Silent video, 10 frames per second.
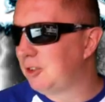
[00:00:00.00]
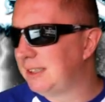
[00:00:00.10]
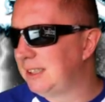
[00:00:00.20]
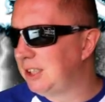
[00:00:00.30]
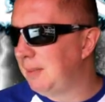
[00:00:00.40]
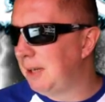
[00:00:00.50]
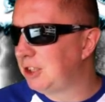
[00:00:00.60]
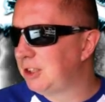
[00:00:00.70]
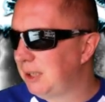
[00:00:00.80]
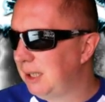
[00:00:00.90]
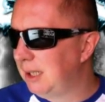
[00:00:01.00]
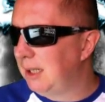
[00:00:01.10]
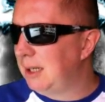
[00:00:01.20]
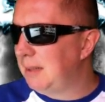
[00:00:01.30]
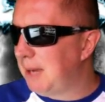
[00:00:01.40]
stressing too much.
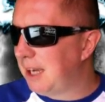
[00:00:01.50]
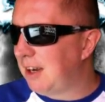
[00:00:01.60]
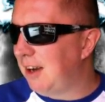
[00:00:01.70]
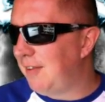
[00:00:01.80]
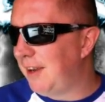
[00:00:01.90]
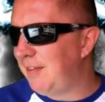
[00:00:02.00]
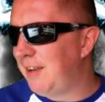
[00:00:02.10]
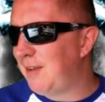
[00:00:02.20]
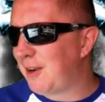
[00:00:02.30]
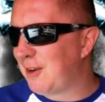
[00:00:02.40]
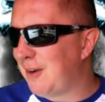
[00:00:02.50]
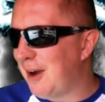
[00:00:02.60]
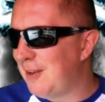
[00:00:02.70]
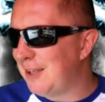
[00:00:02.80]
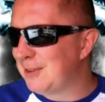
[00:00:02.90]
Make a live interview with
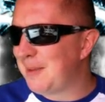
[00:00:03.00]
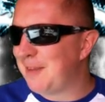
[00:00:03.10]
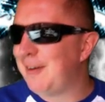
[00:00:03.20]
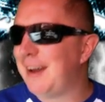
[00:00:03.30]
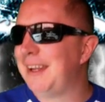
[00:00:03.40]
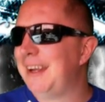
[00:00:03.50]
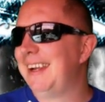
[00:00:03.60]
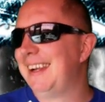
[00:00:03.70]
Crow. This would be fun.